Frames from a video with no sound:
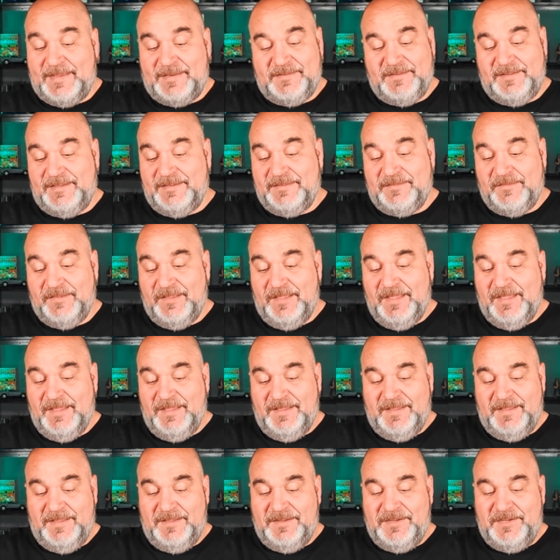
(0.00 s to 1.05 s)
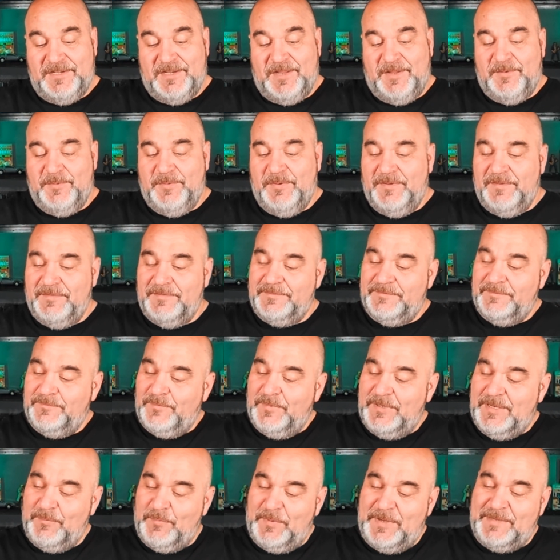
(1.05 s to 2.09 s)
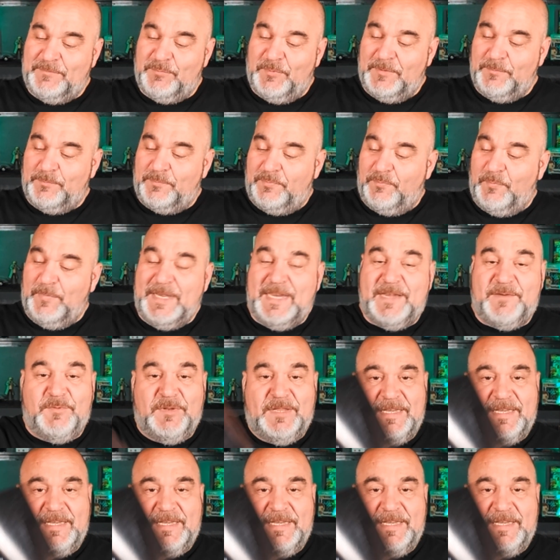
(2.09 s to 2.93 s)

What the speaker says: that, you know, we didn't really